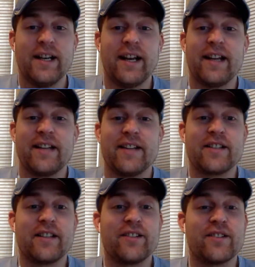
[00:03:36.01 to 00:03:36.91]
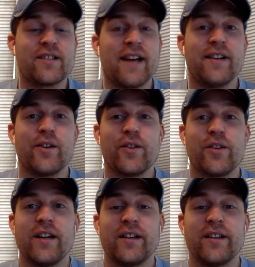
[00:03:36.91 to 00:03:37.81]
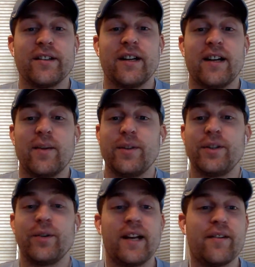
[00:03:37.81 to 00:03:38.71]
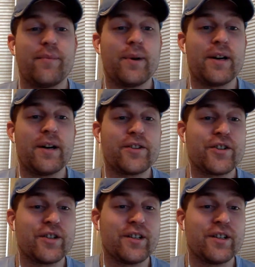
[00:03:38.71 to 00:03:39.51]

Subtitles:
And just a little side note there, we don't have much